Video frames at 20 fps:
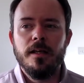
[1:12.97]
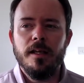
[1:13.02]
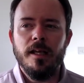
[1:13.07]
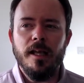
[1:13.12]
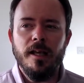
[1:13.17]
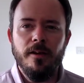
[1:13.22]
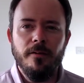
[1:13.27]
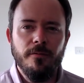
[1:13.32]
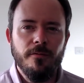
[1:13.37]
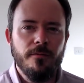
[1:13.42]

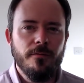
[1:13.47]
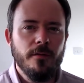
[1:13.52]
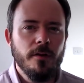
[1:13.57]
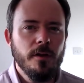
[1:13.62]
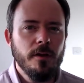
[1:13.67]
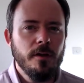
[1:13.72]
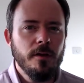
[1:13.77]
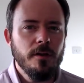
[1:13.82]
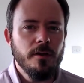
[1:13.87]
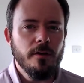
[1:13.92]
if
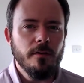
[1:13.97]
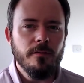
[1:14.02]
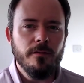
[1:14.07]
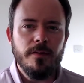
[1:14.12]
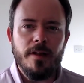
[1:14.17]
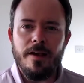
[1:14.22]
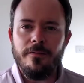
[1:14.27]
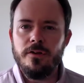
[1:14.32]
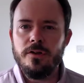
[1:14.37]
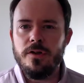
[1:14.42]
you've
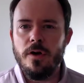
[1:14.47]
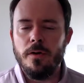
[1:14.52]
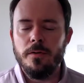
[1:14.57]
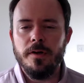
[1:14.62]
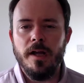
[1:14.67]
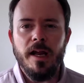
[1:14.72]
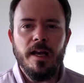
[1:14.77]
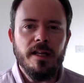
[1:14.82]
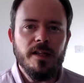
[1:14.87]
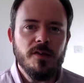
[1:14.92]
never done
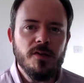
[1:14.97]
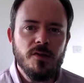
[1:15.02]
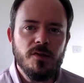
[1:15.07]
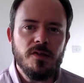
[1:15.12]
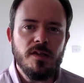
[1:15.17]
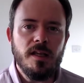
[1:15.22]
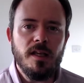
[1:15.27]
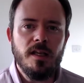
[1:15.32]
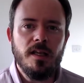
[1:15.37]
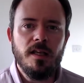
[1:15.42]
any
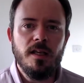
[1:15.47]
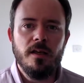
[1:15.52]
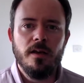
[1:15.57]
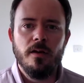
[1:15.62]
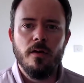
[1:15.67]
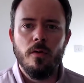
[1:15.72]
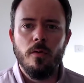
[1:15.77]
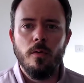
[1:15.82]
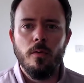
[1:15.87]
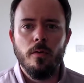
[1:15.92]
C
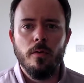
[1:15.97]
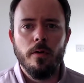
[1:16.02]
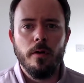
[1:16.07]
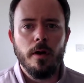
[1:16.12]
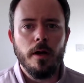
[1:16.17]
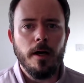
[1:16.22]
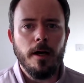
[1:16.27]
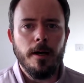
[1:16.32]
or